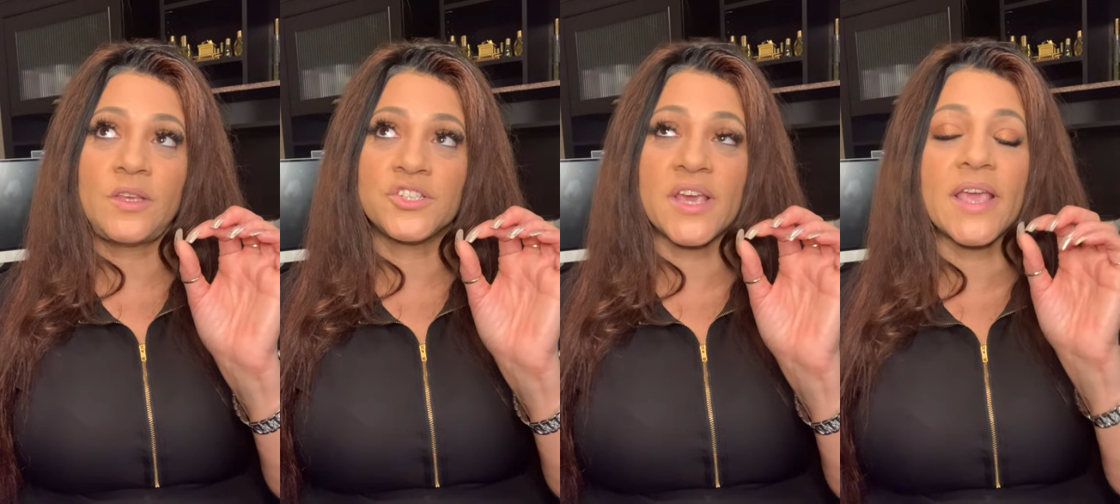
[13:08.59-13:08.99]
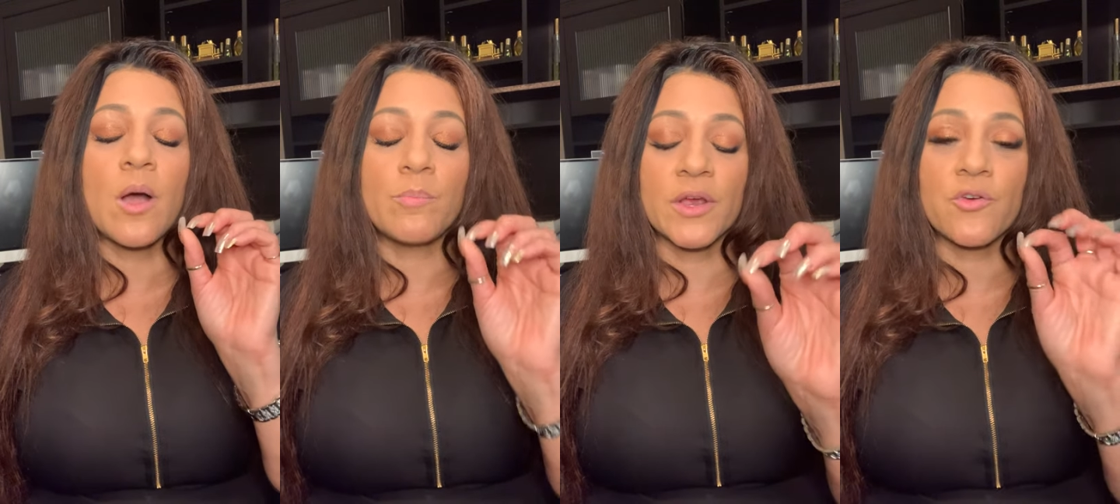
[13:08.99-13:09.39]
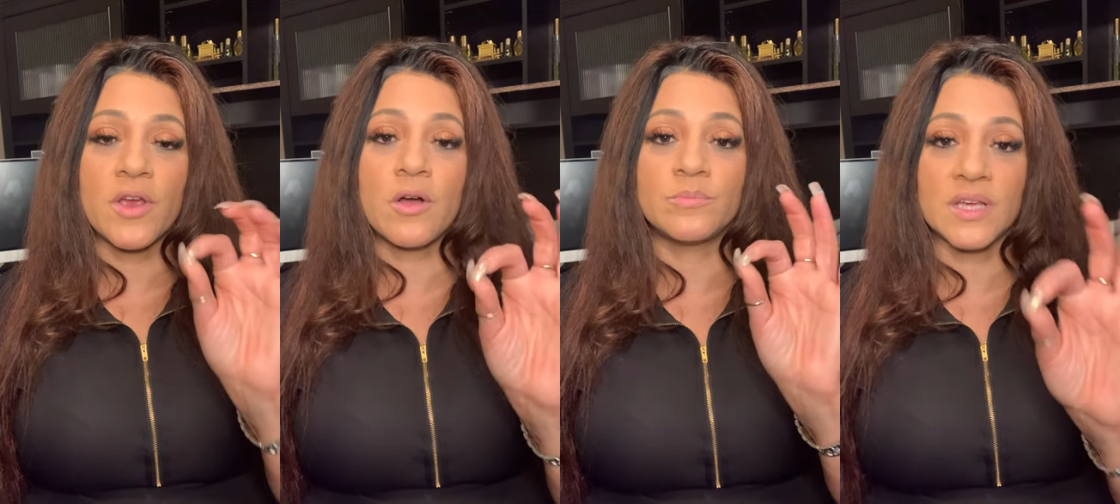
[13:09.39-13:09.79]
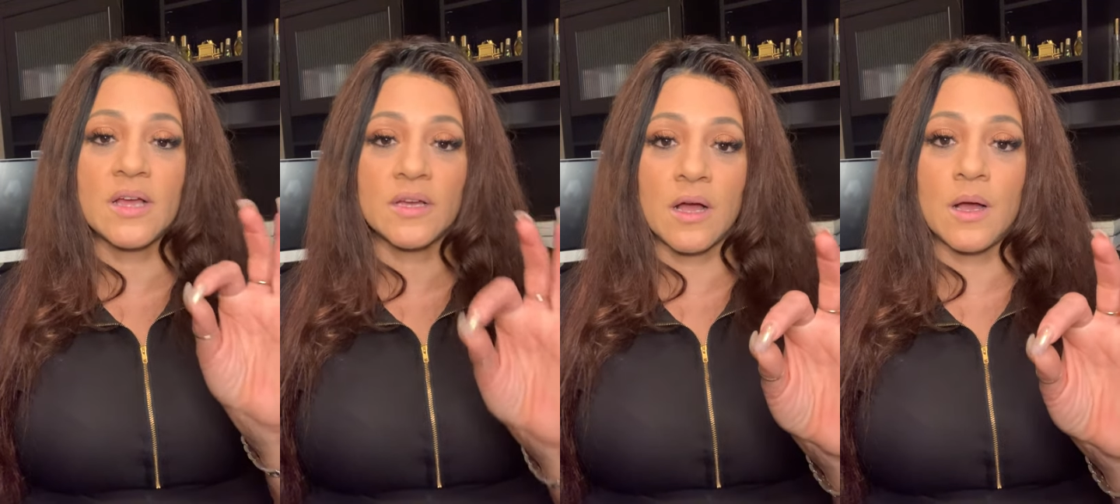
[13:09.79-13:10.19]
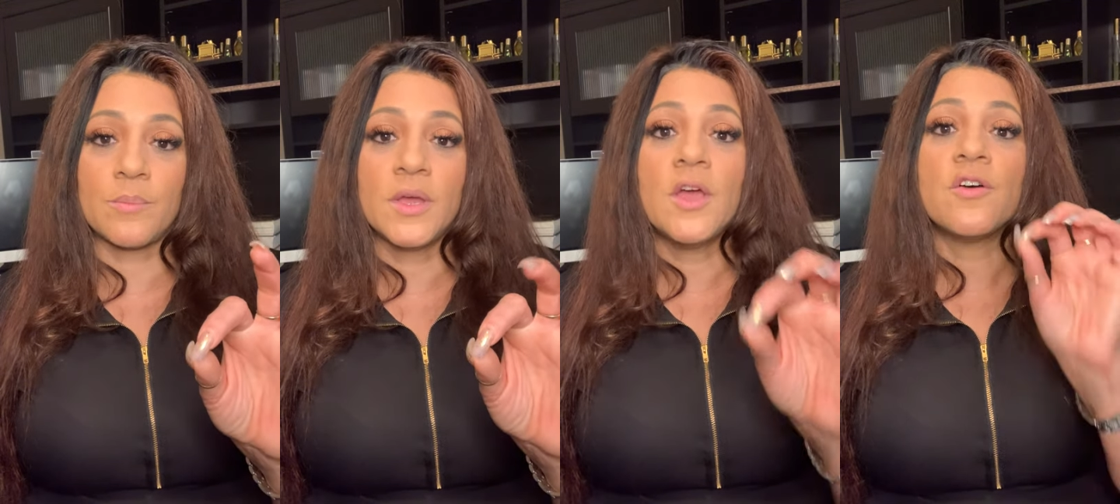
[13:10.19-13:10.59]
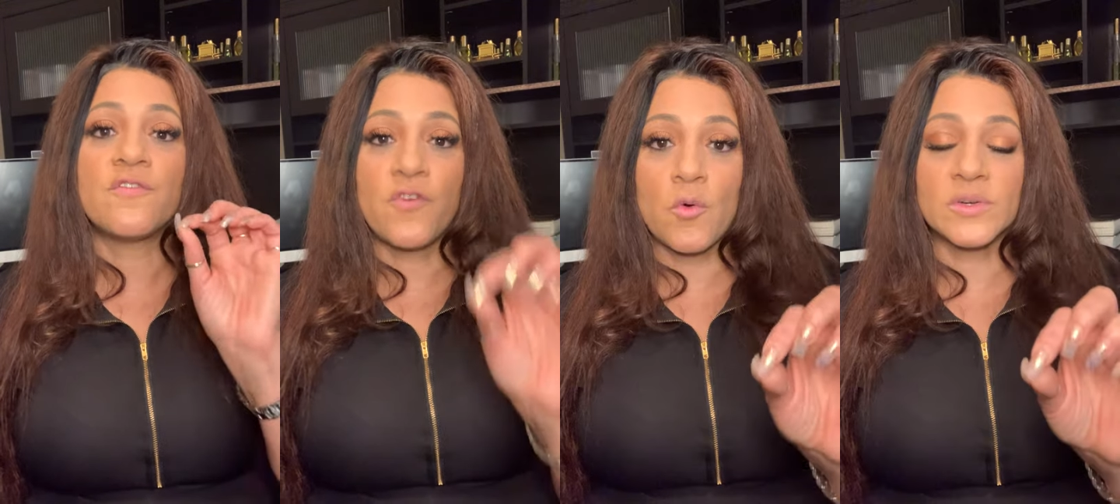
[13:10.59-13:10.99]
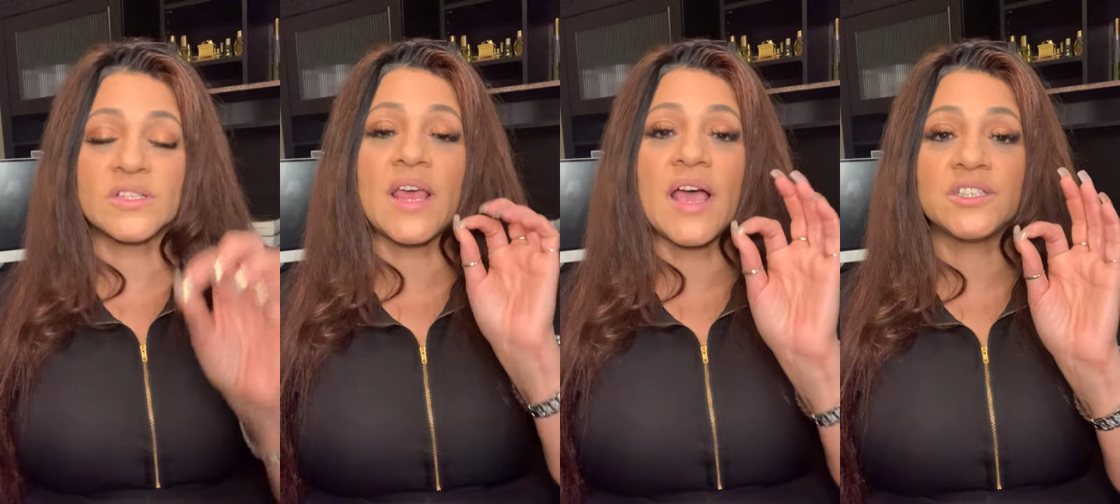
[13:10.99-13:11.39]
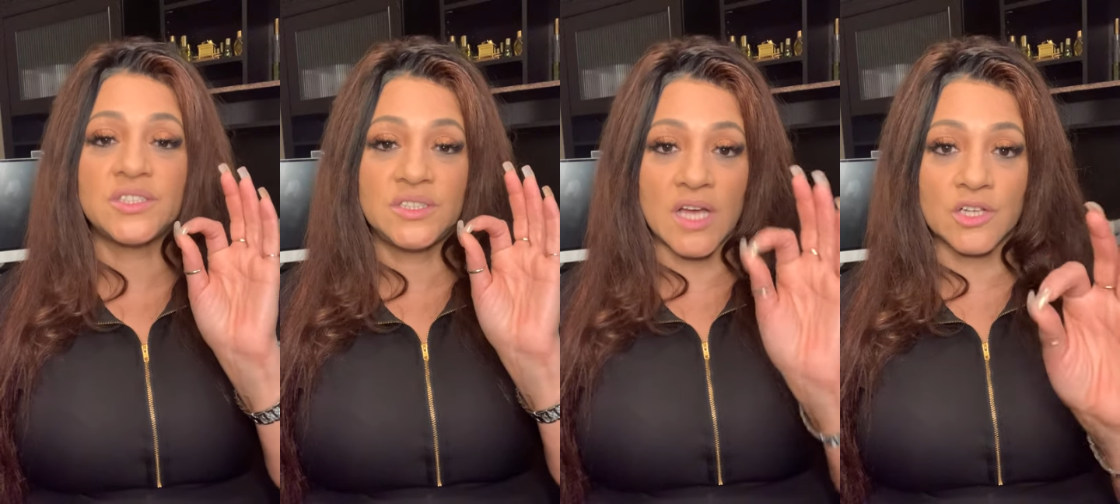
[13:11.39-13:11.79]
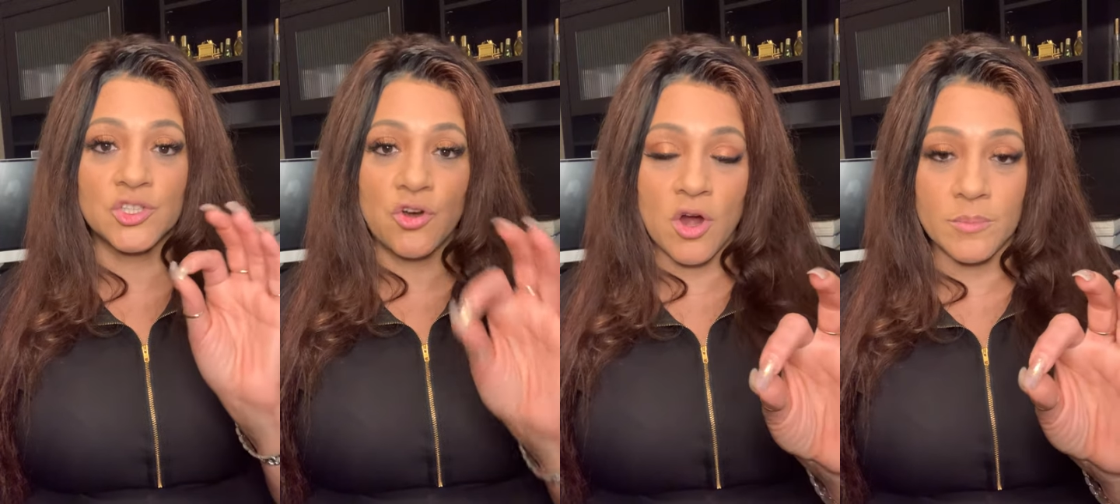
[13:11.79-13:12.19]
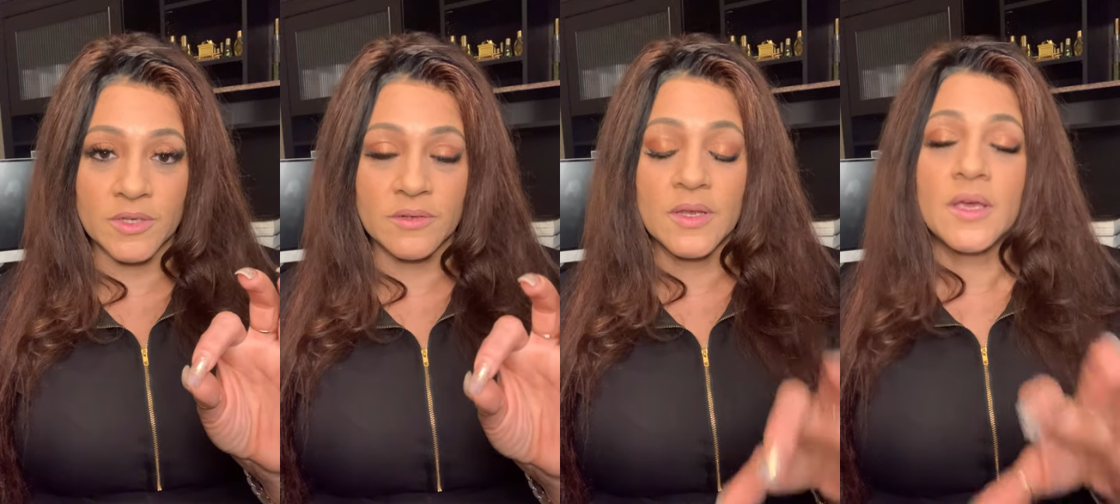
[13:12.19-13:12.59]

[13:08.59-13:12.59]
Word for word: check out betterhelp.com forward slash Dr. Carmen,